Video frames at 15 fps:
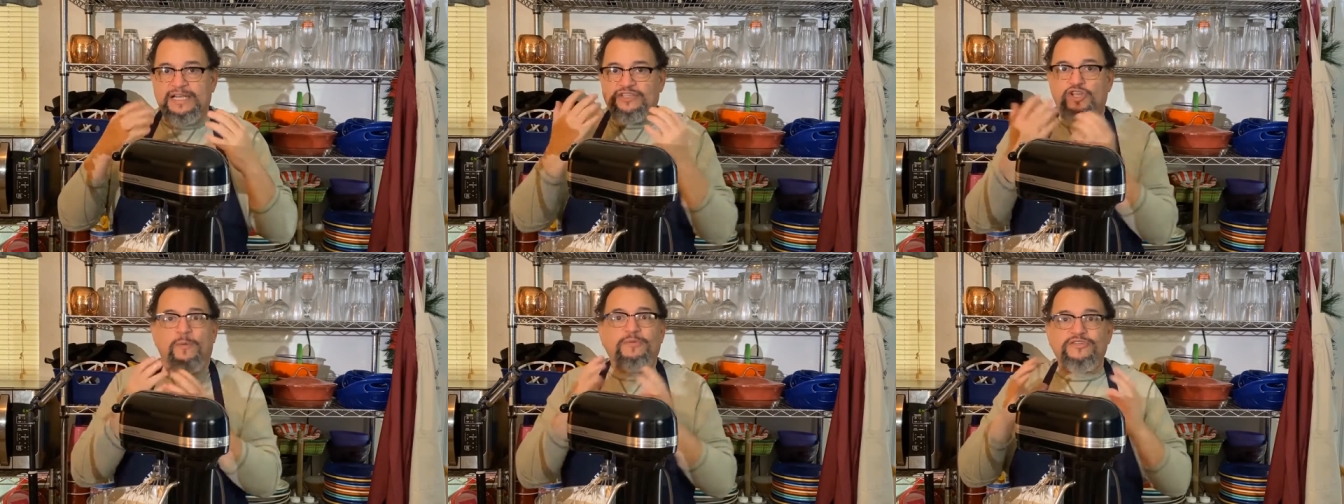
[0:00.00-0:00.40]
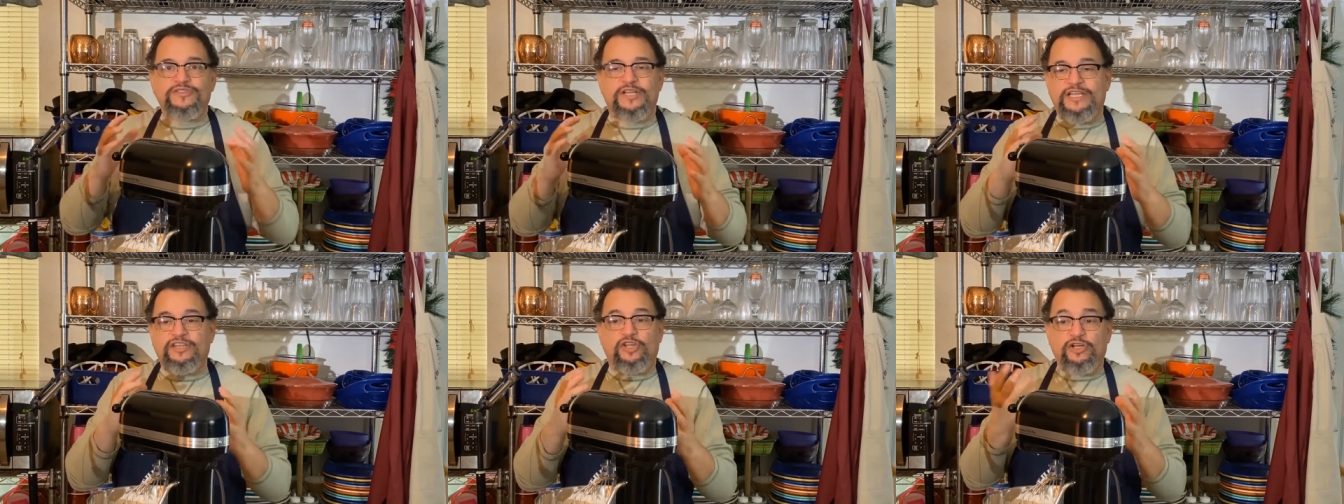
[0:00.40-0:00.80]
It
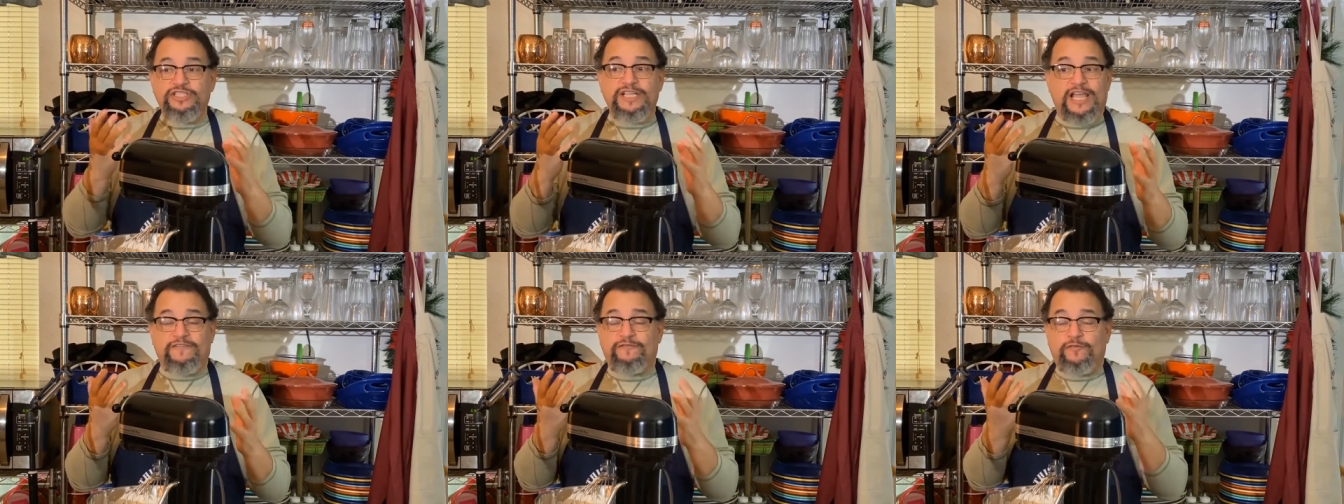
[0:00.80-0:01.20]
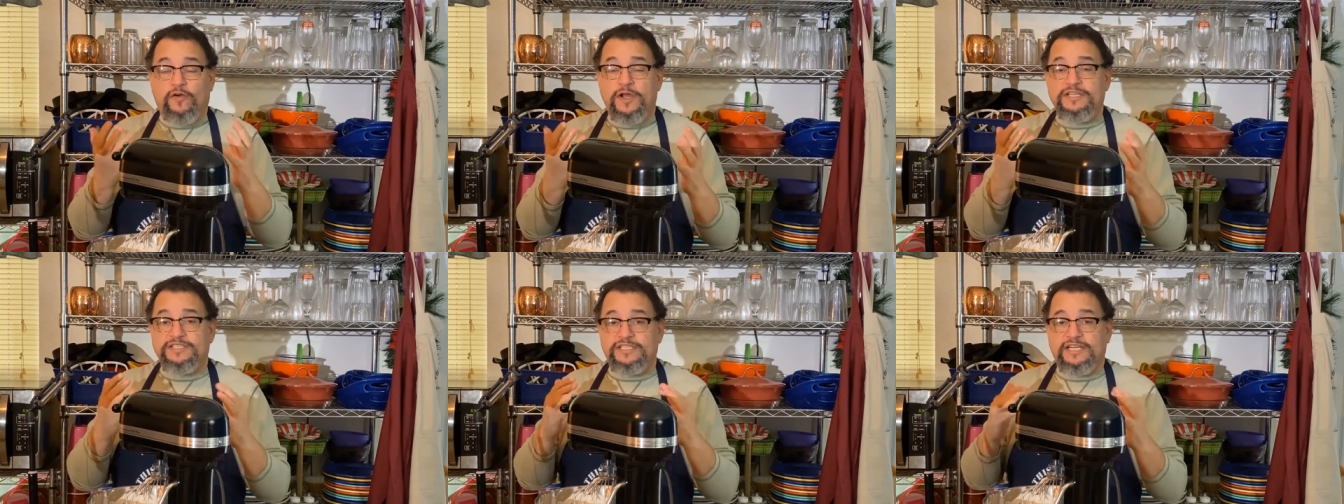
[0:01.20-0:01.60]
looks like
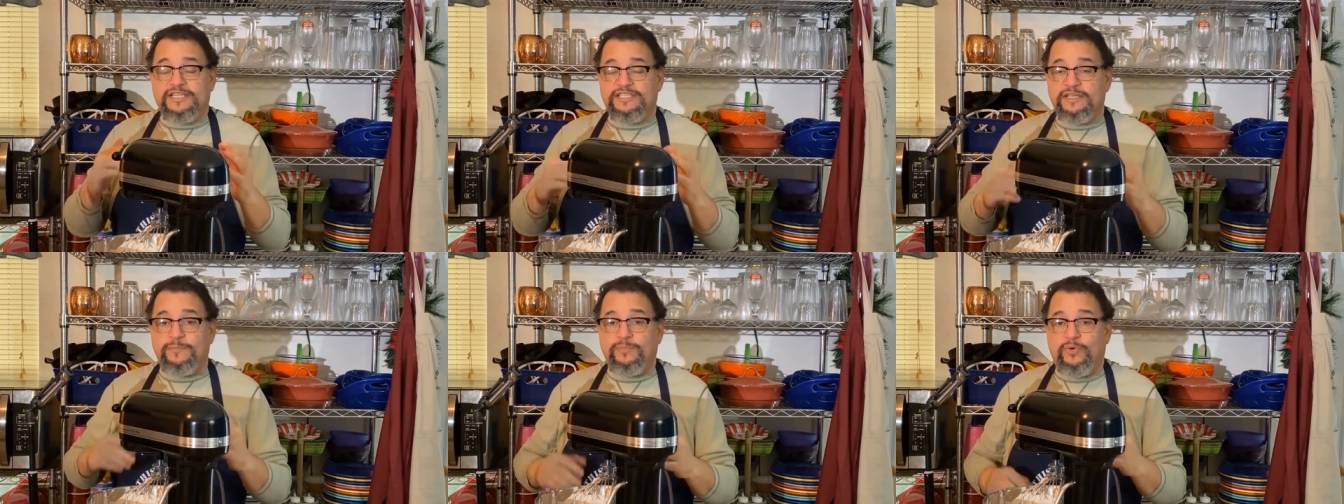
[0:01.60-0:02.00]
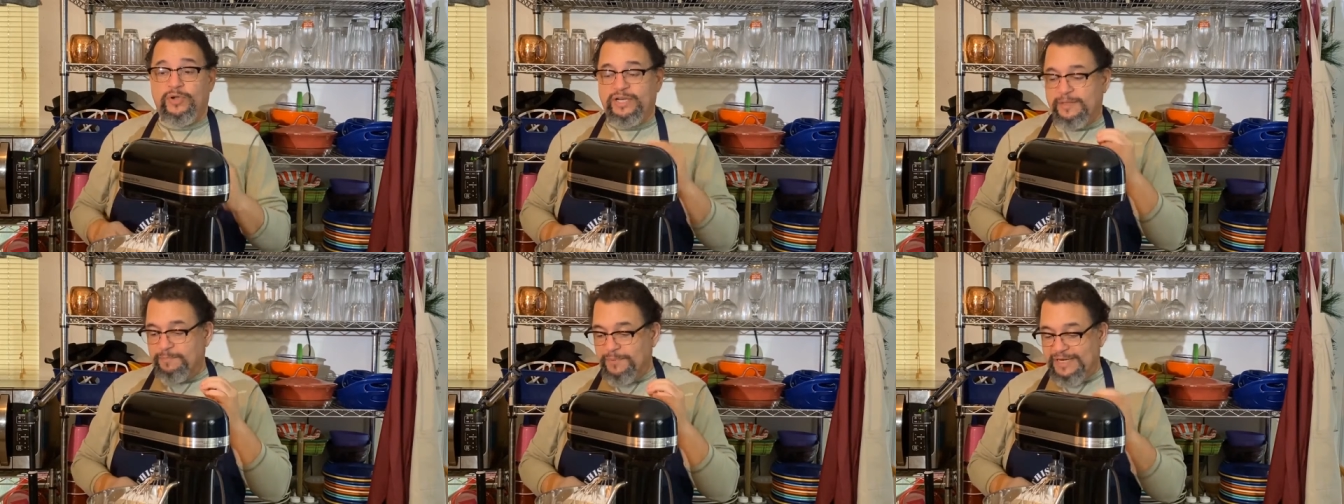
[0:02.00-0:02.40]
frosting at some
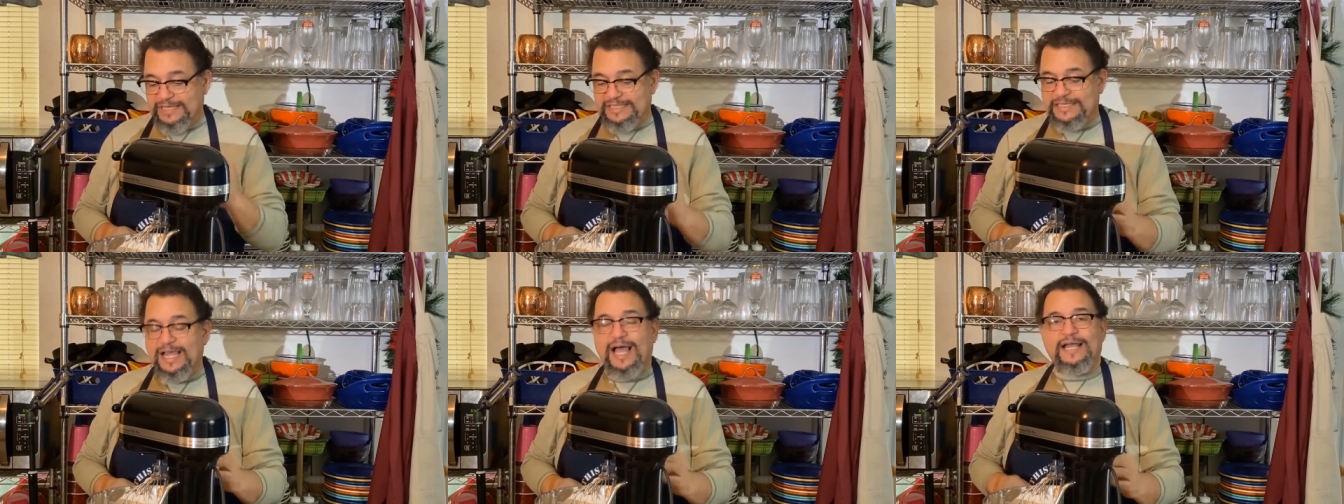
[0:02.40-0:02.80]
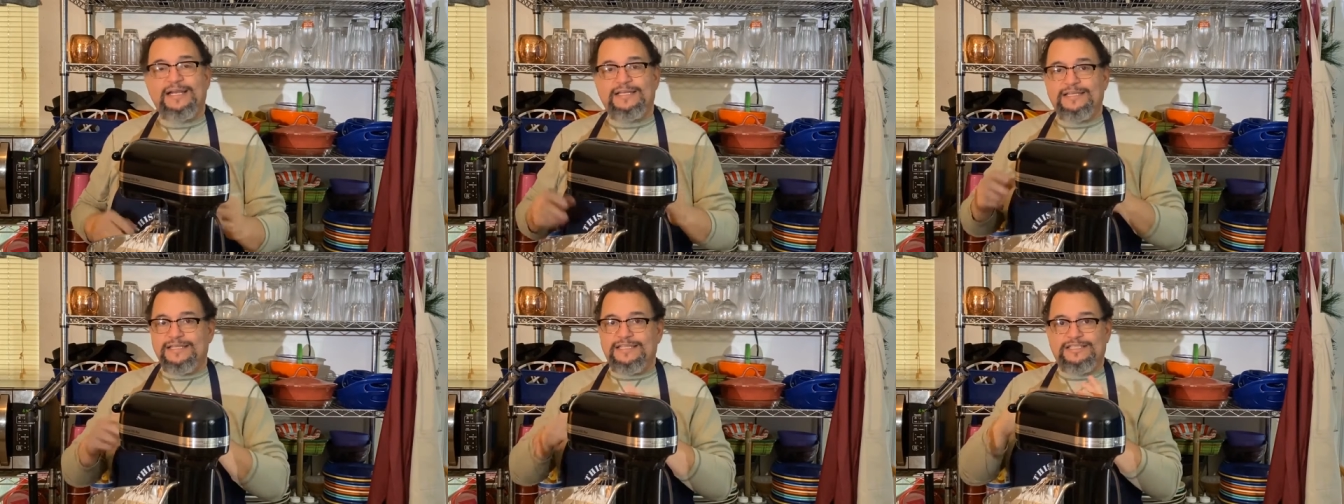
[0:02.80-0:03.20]
point, but it's not.